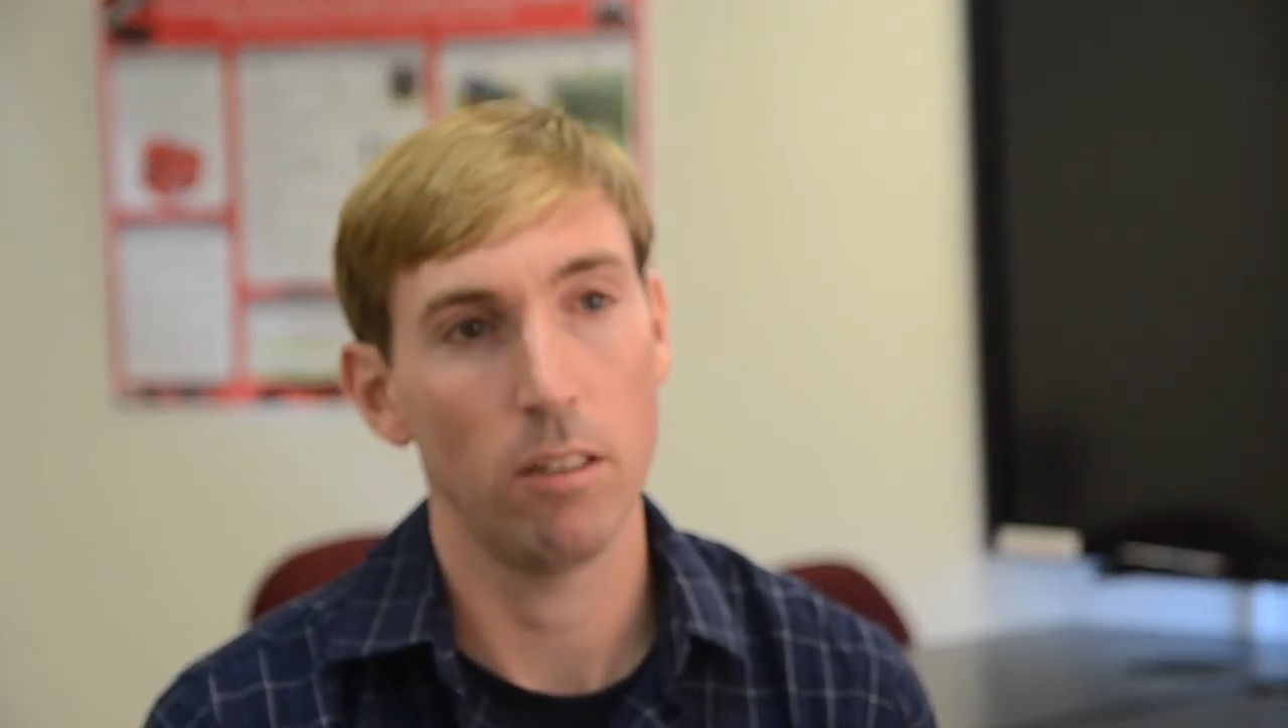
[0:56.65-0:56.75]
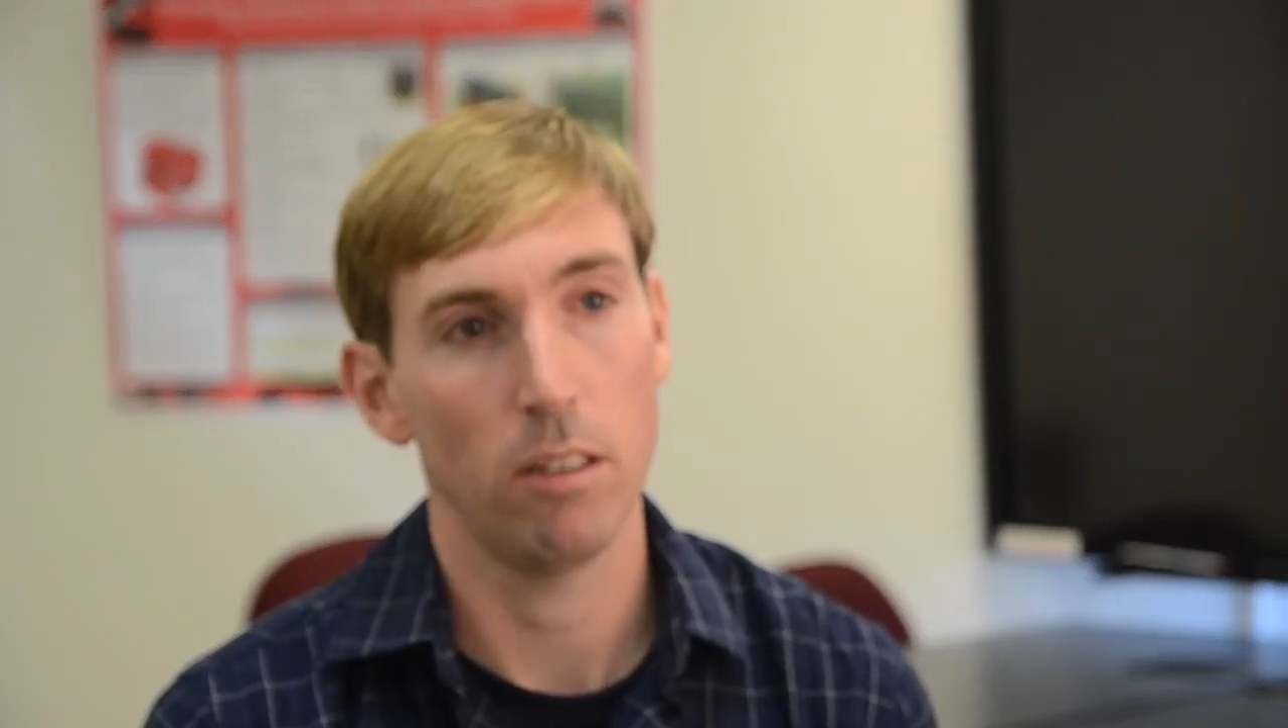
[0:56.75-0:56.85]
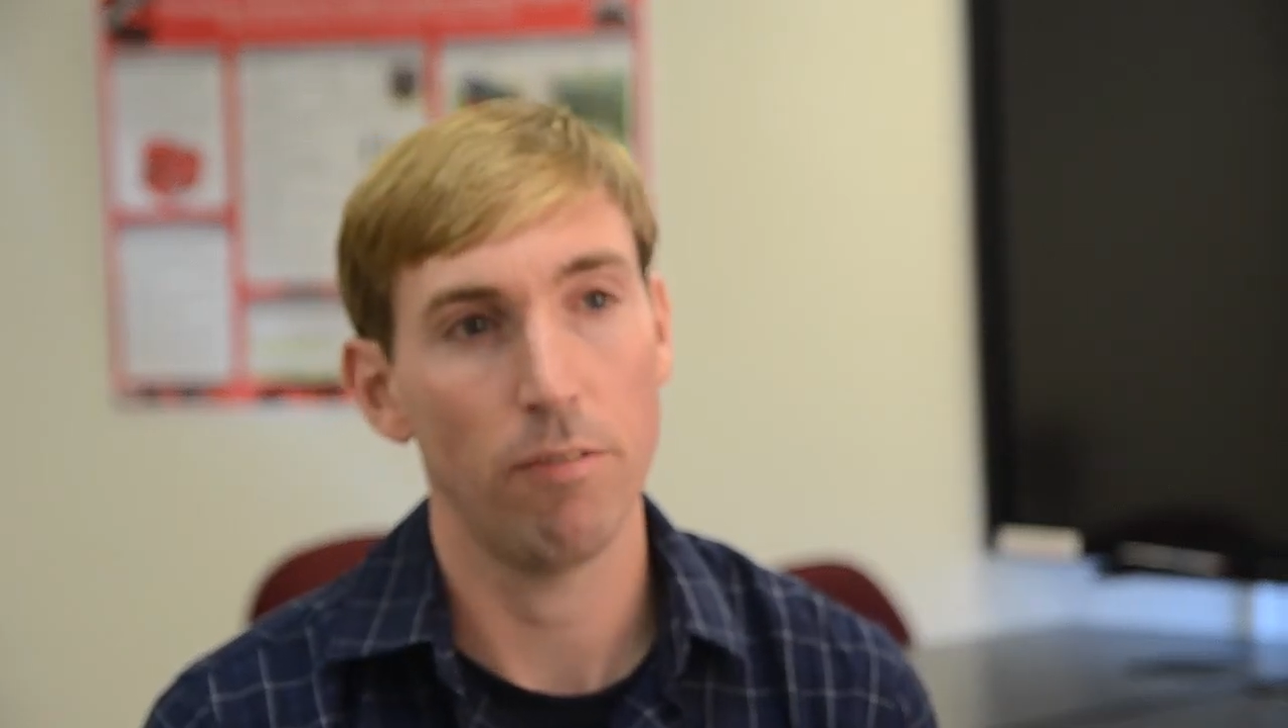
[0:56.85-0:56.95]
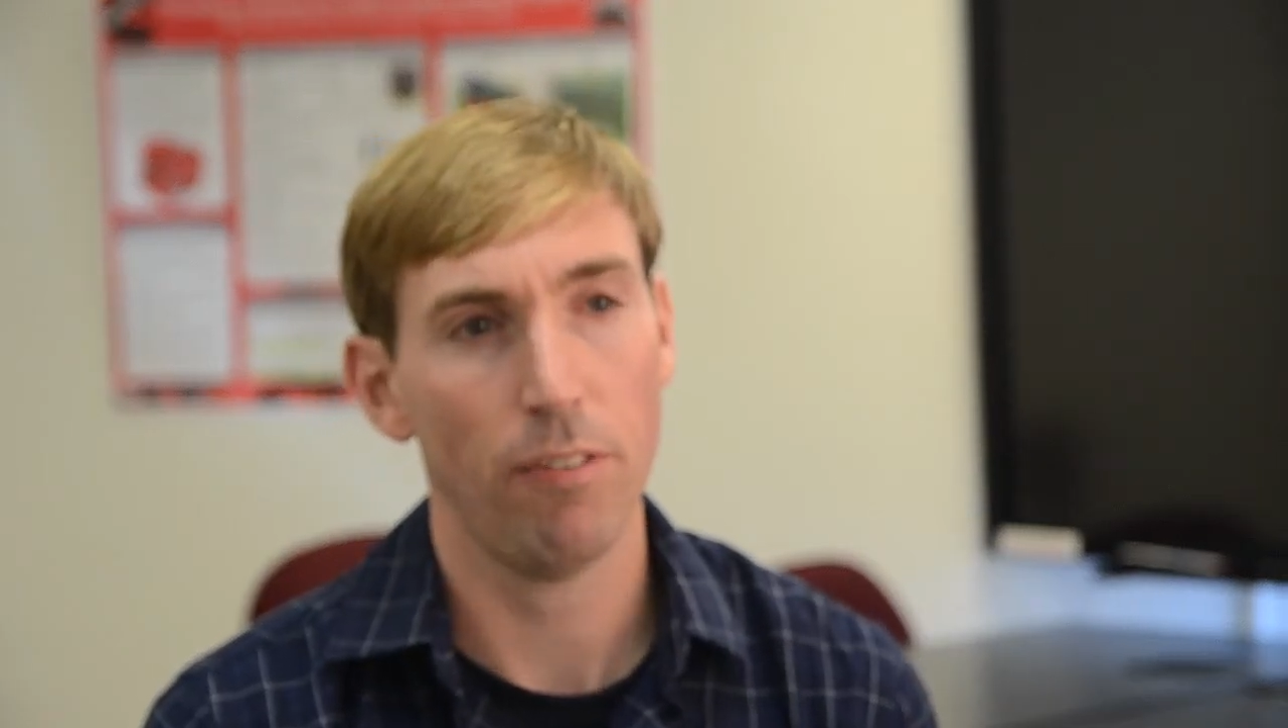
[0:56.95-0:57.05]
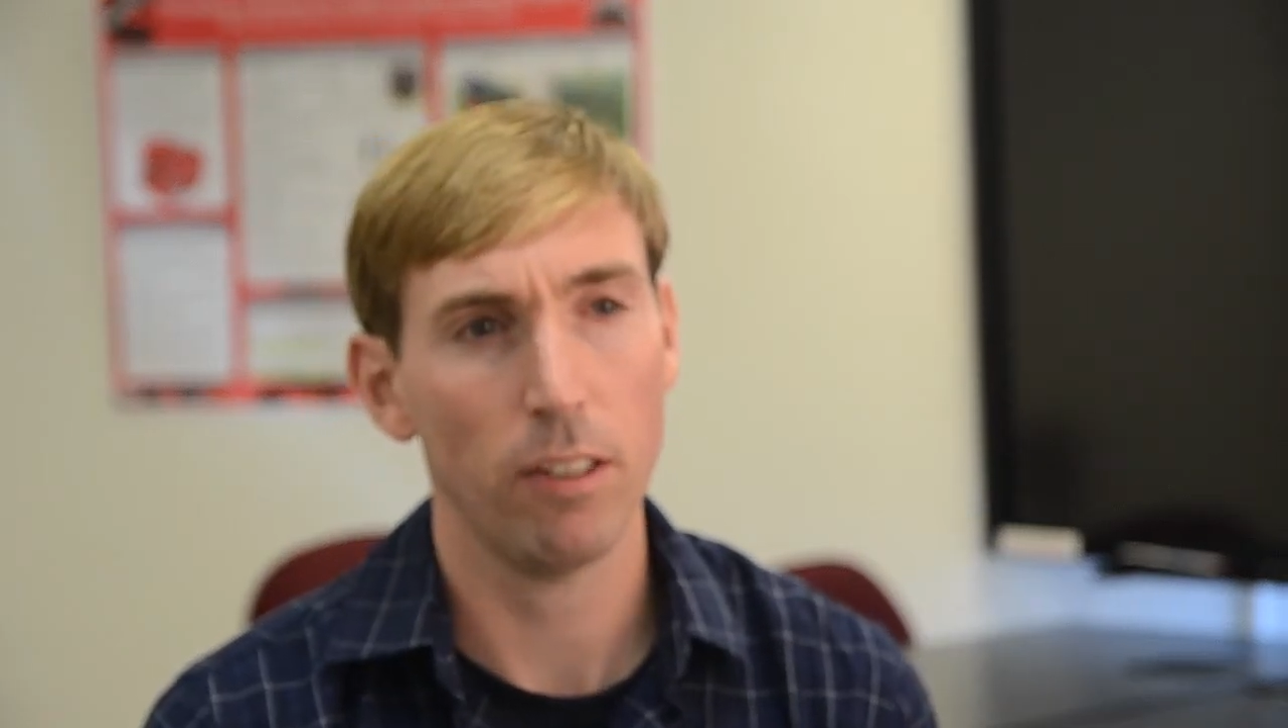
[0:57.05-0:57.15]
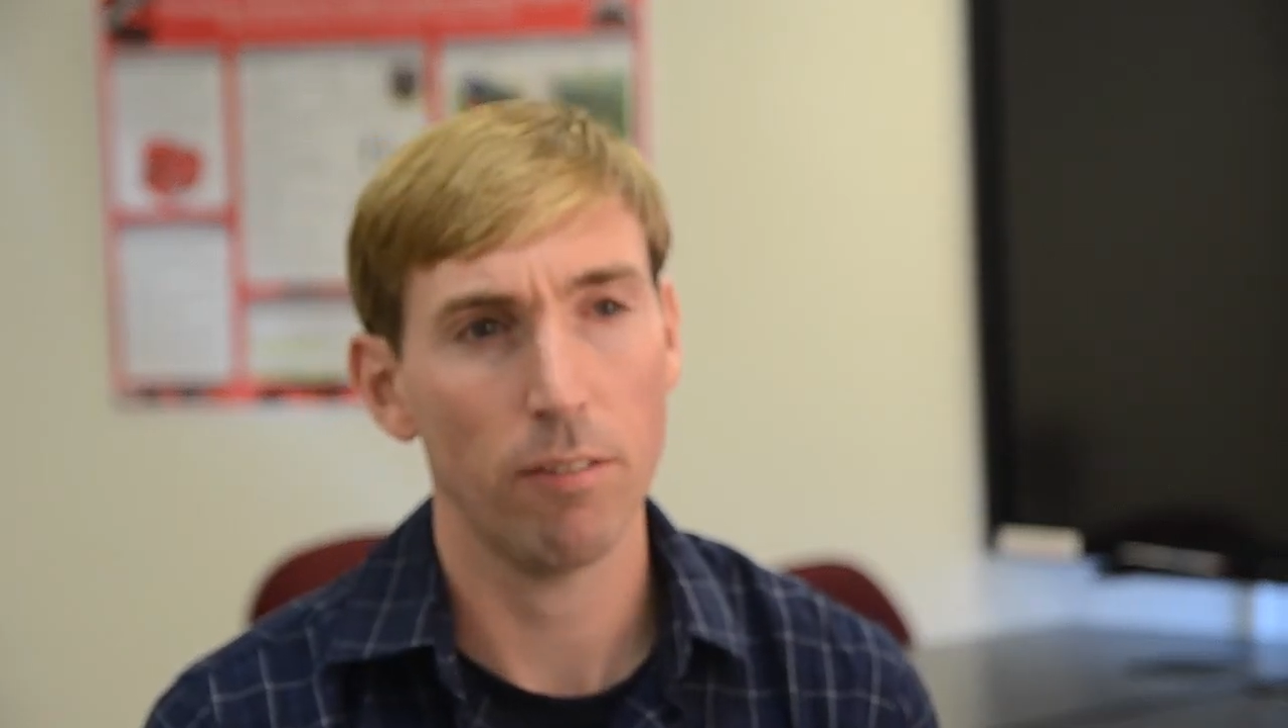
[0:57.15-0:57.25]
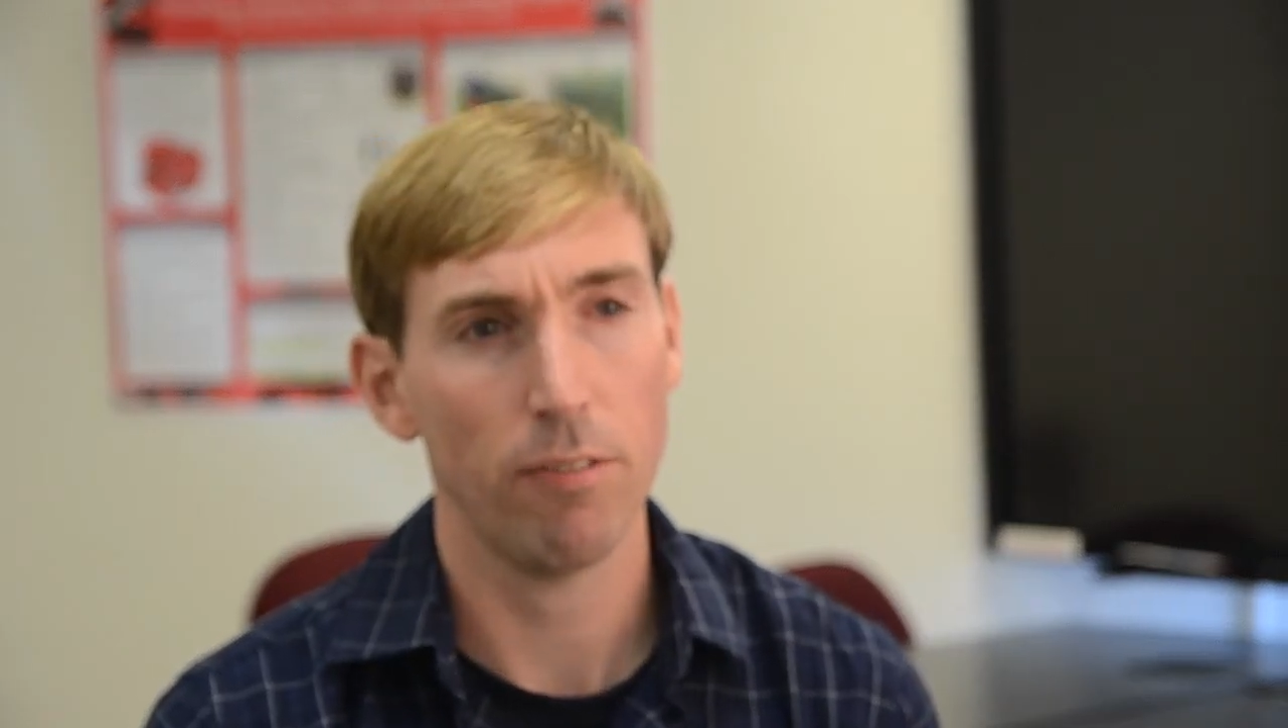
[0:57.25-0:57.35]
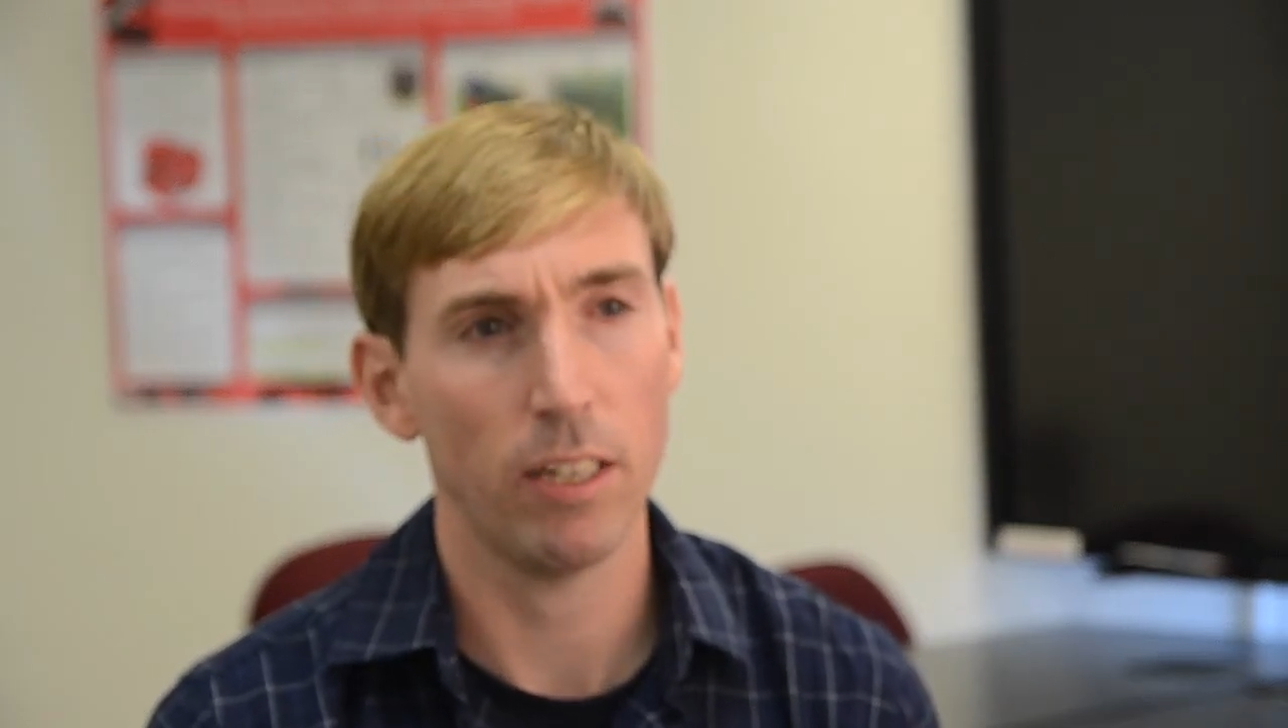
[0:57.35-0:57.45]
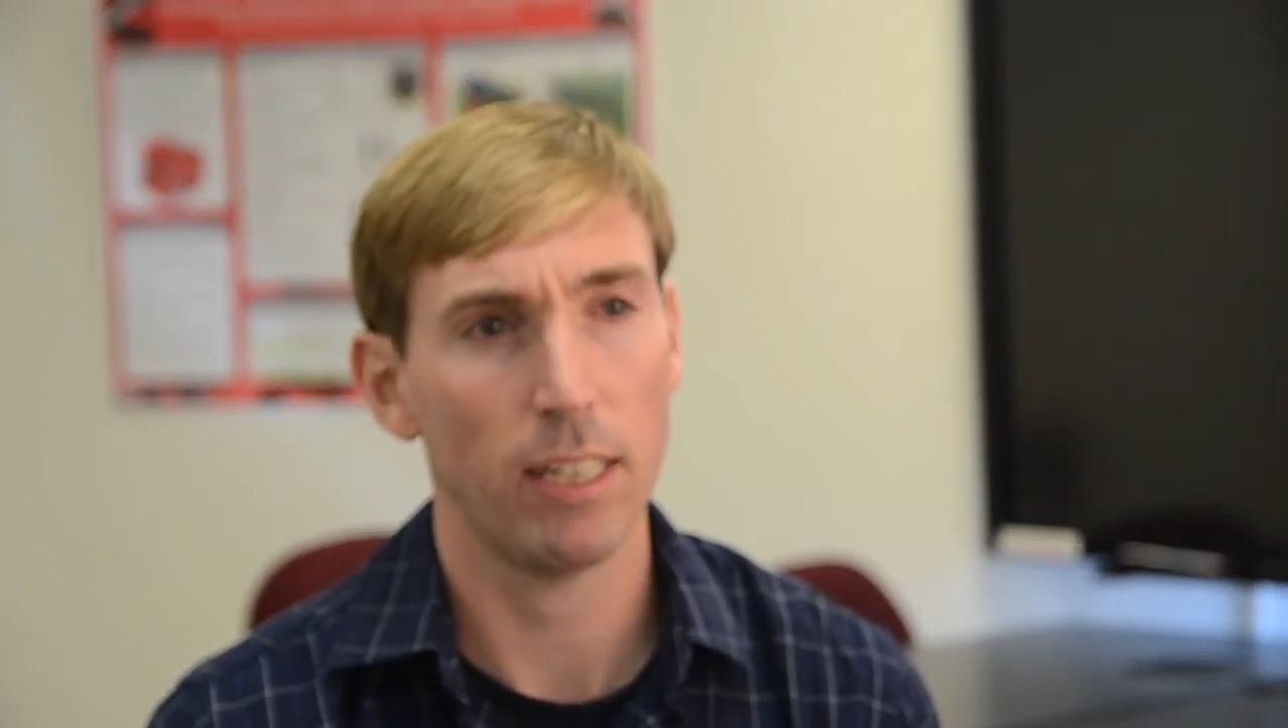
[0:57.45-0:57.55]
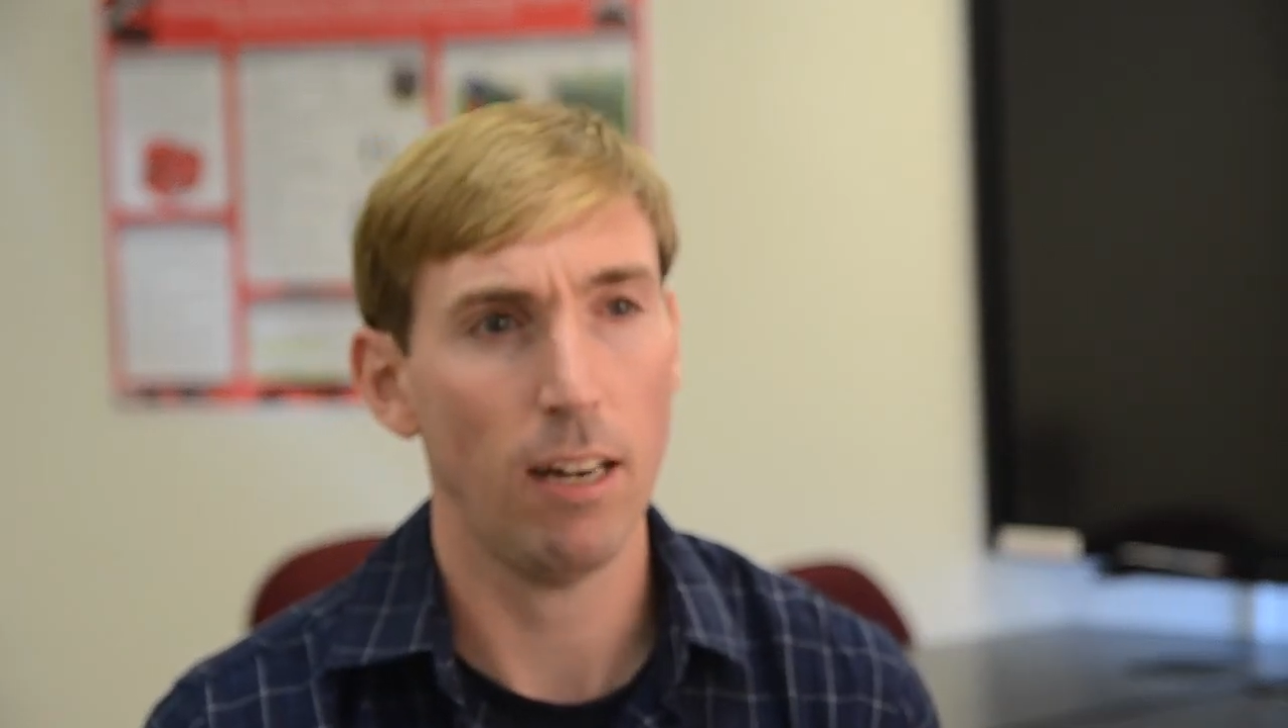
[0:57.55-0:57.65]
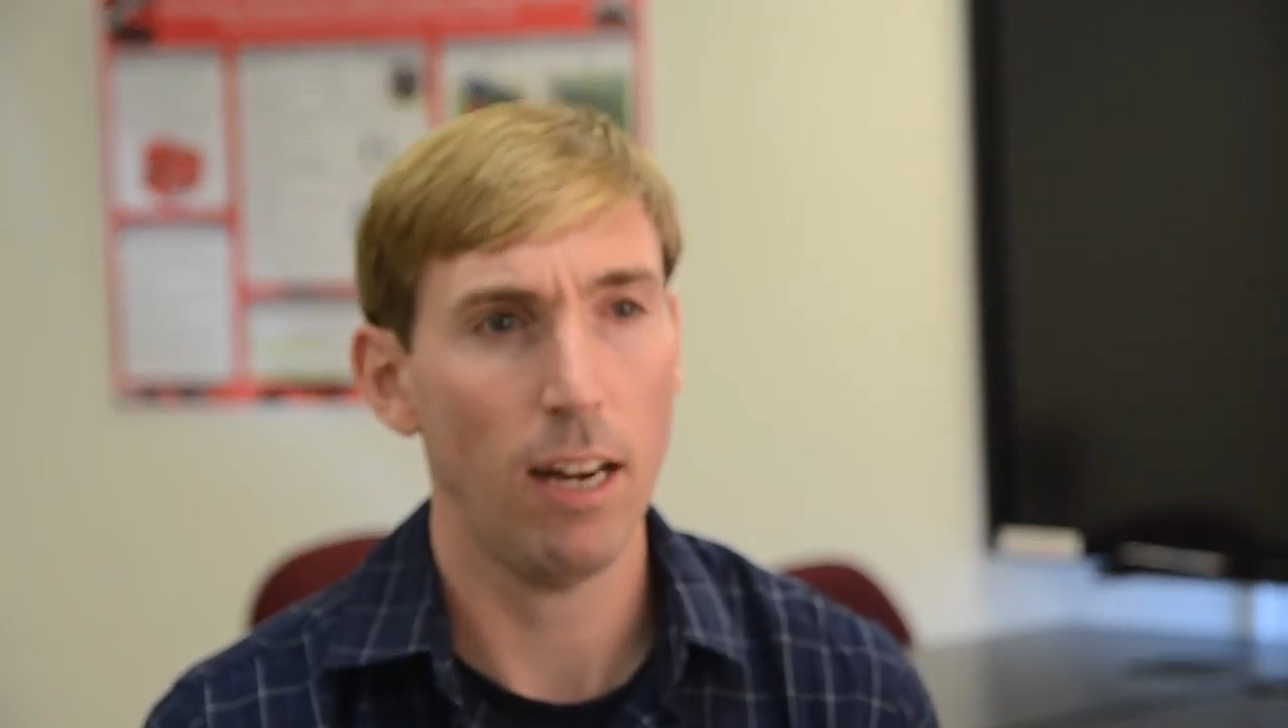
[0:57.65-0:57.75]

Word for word: and fi finding out